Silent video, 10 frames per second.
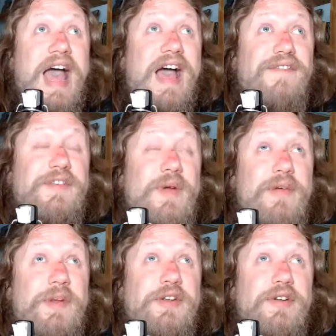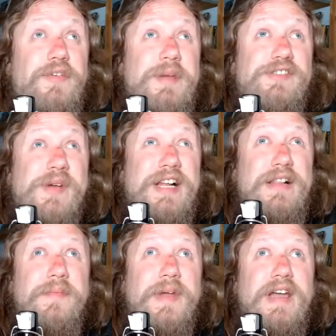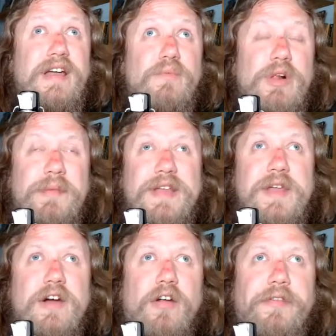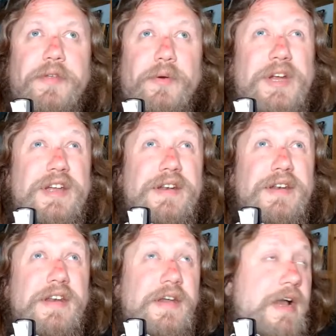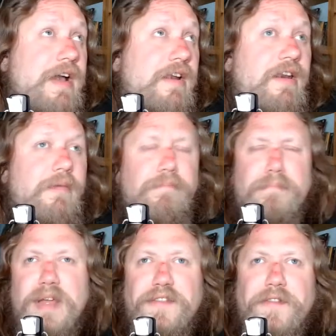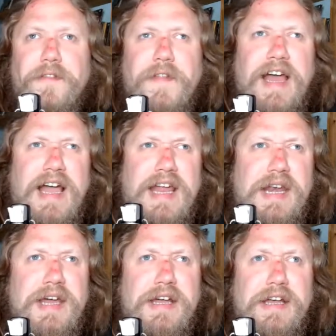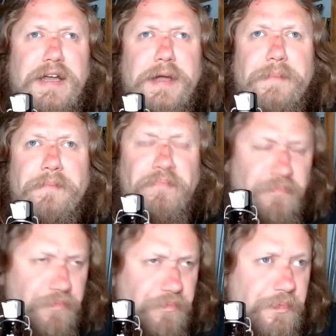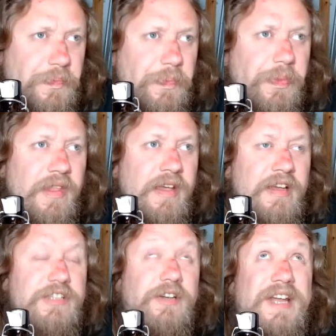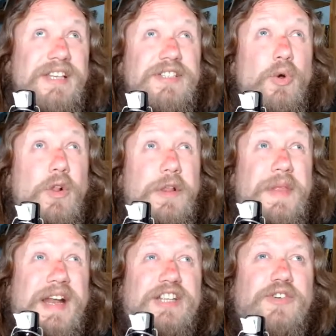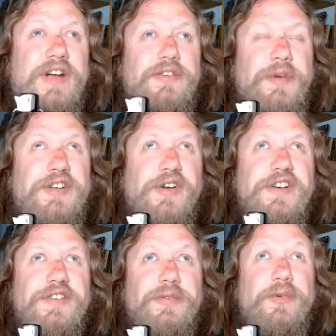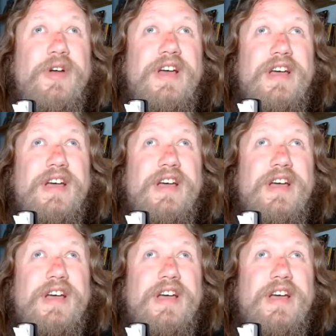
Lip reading: after I return from Israel, will be the Arthurian myth kind of Sunday school, and then I'll try to return to